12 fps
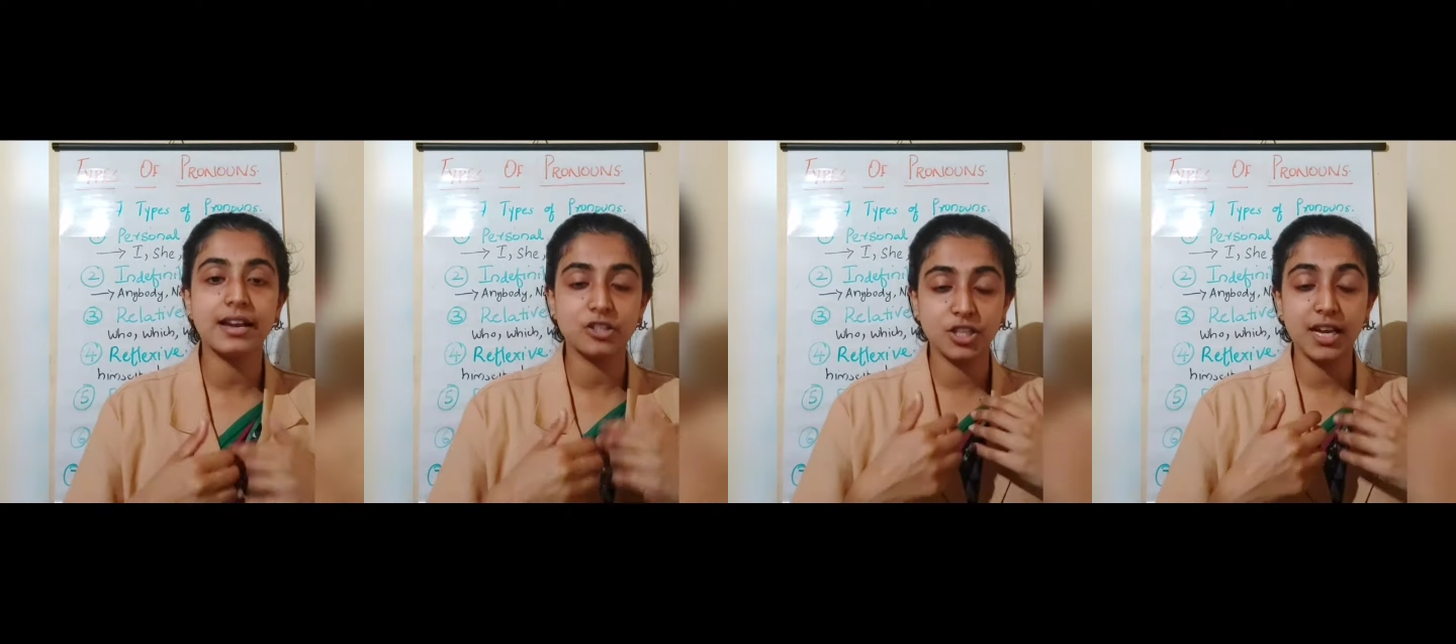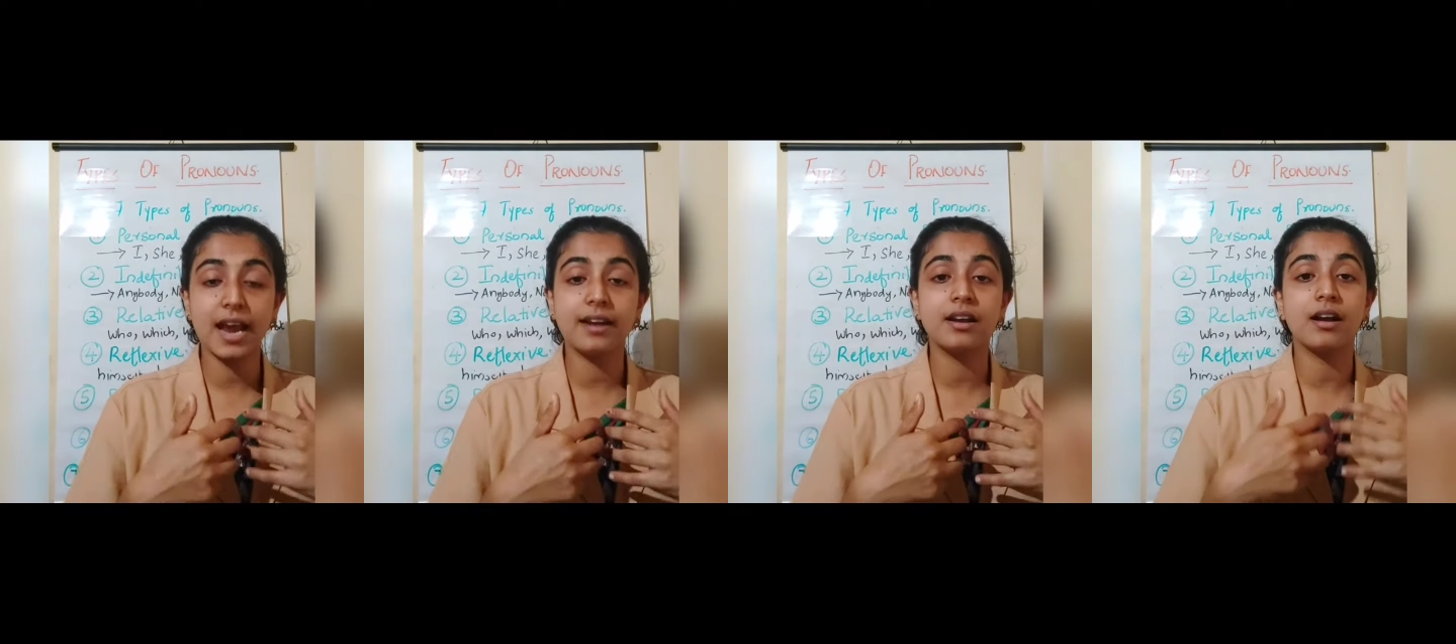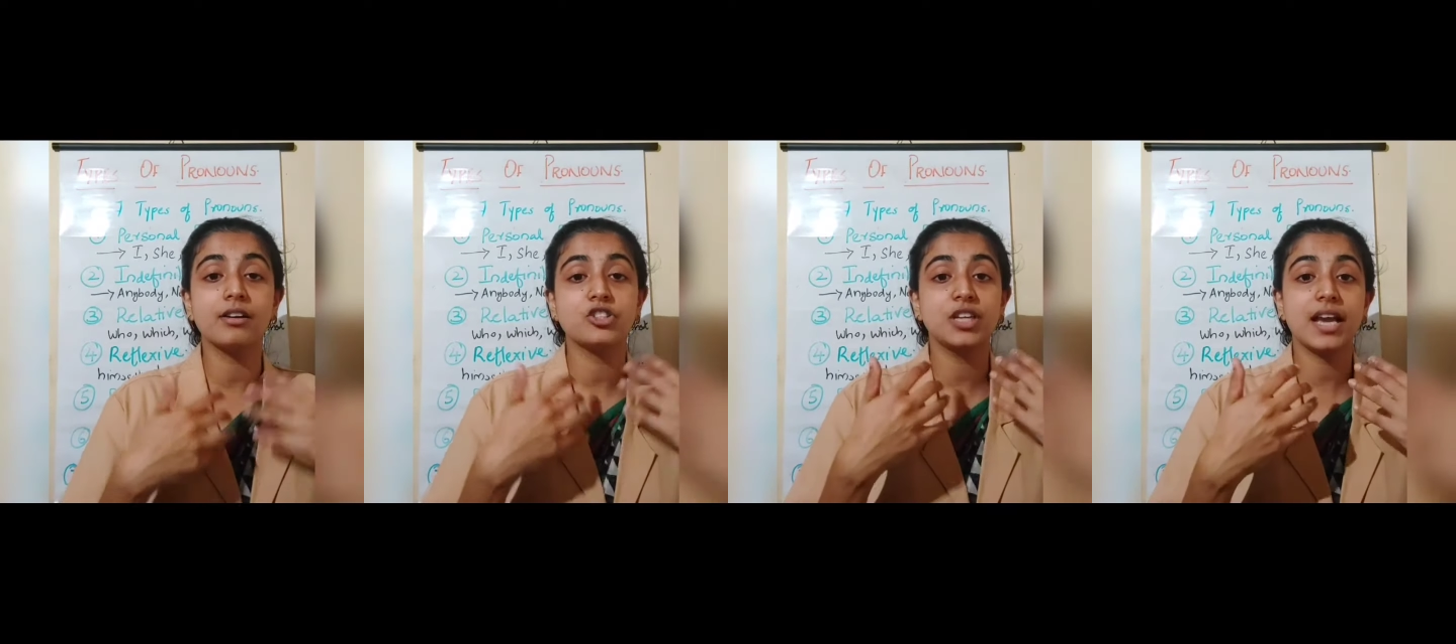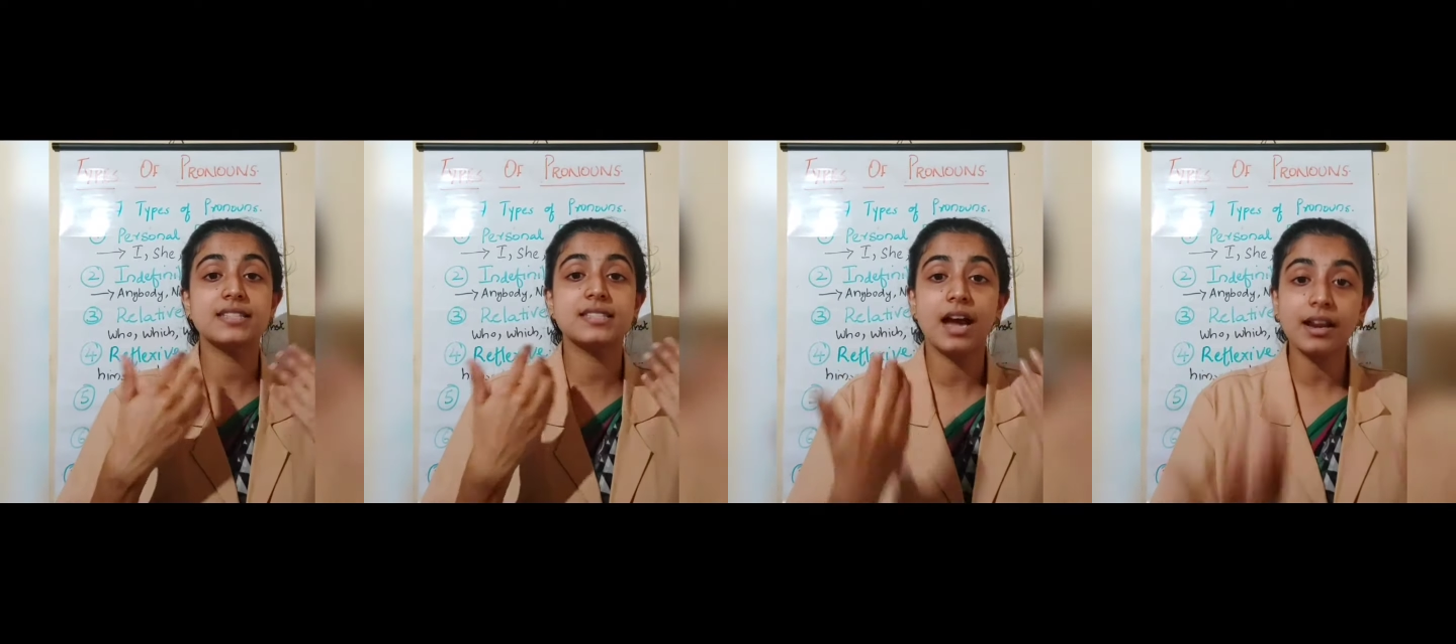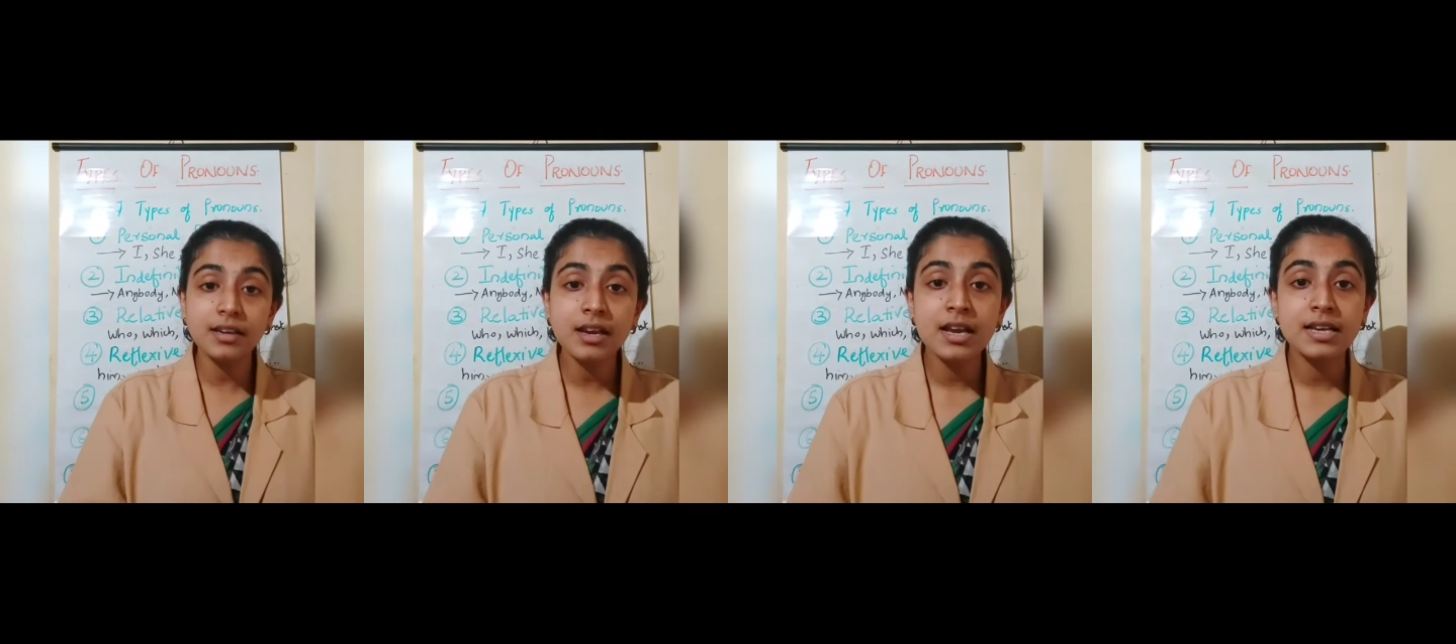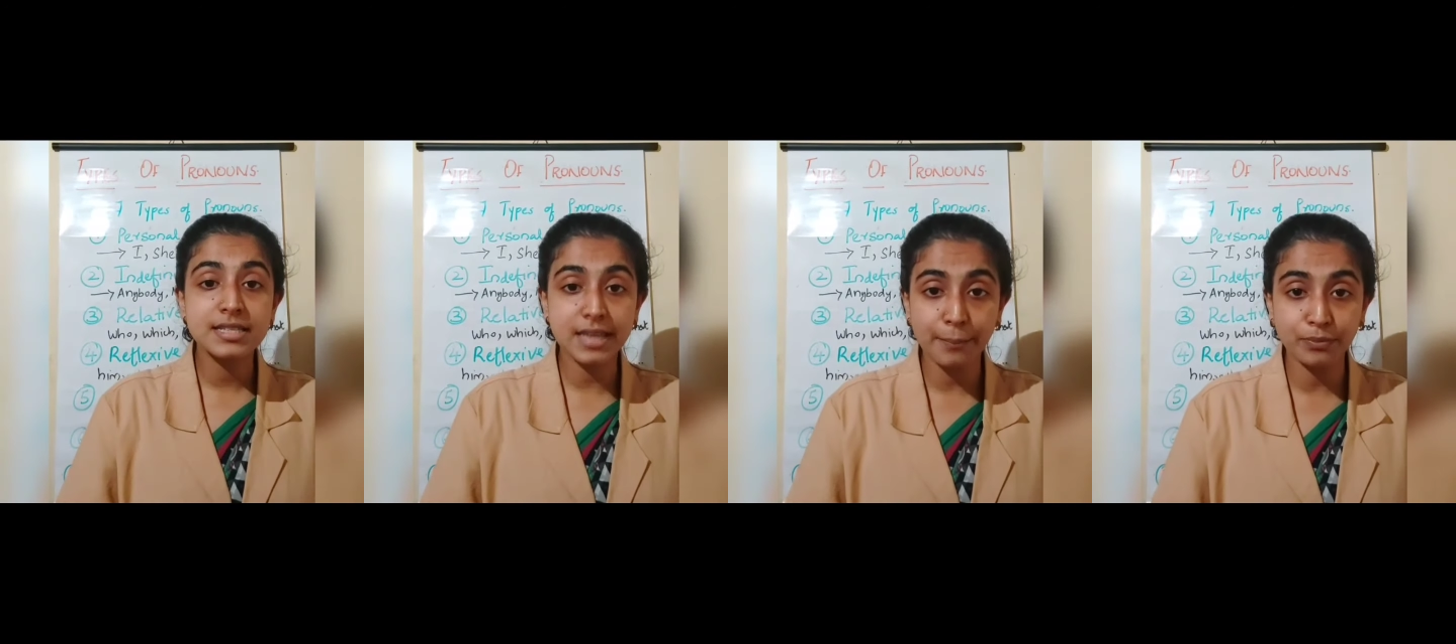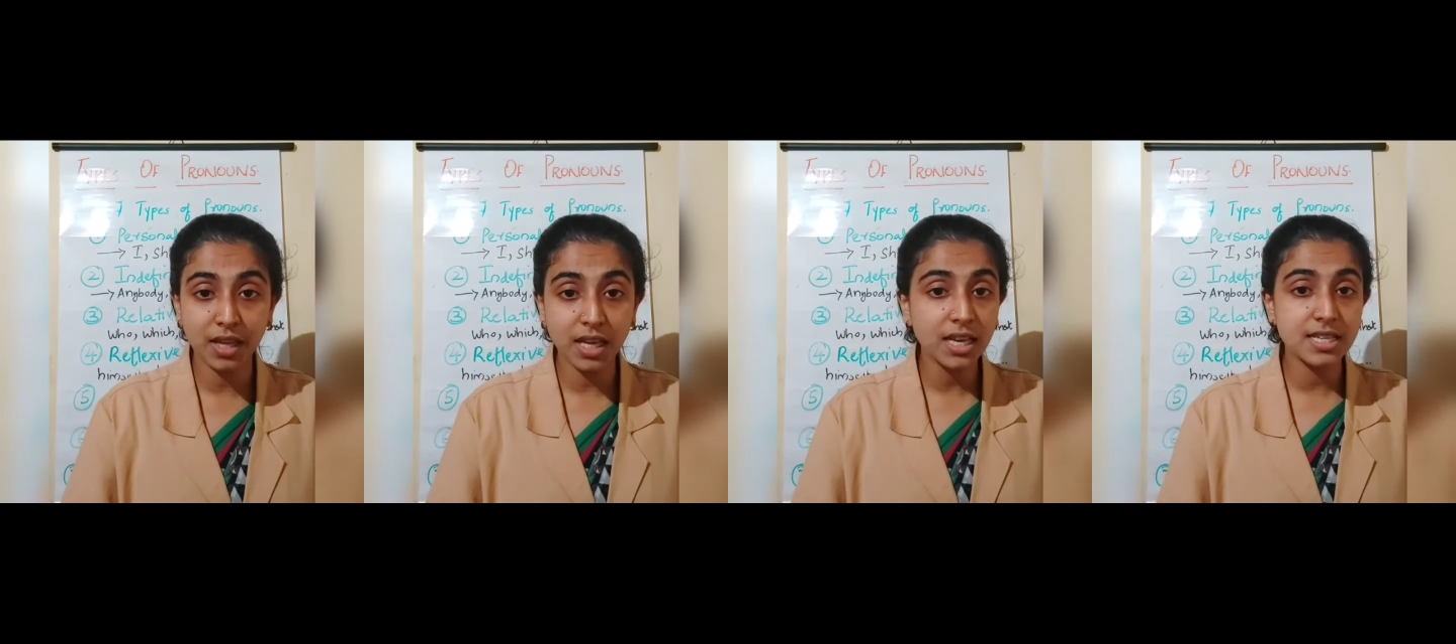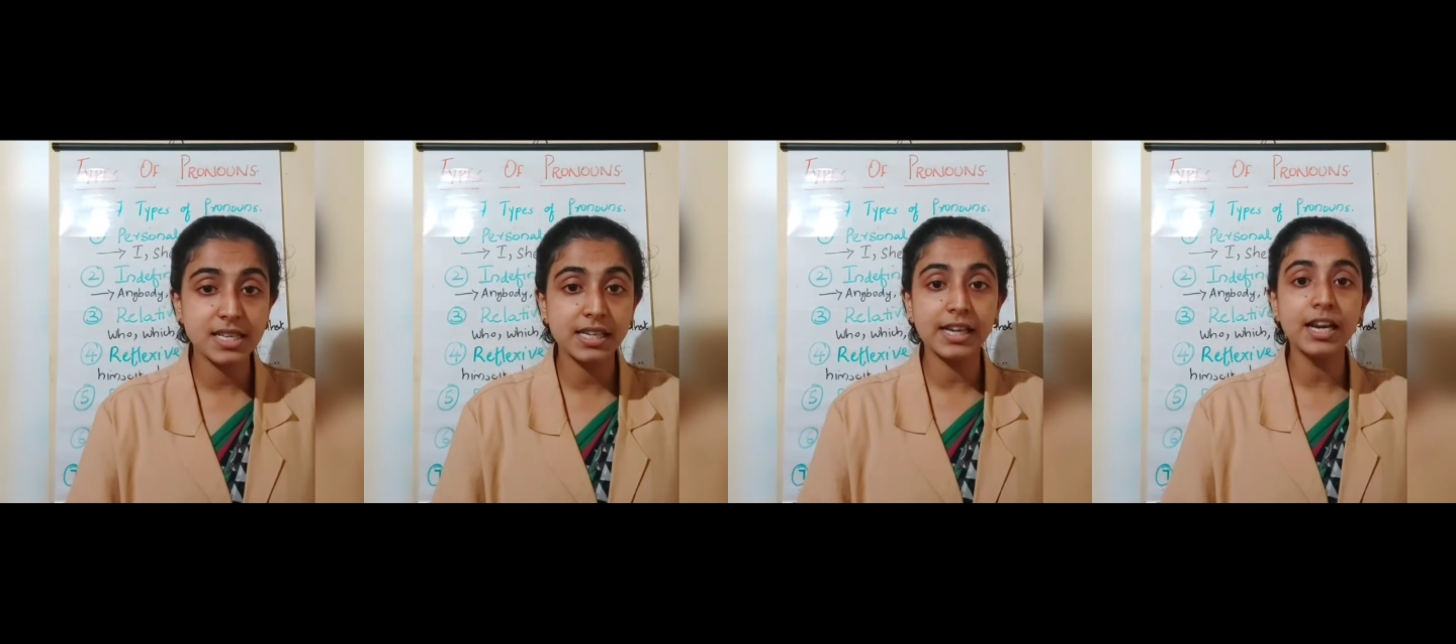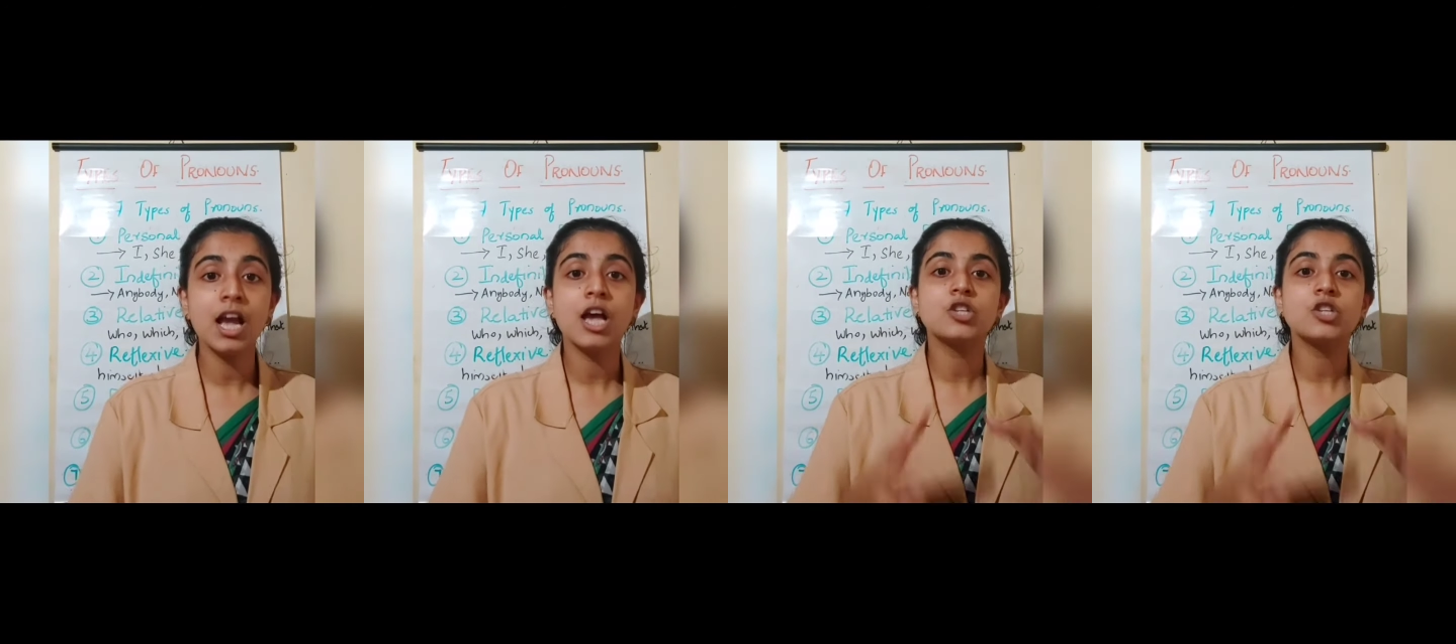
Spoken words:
She has done something, isn't it?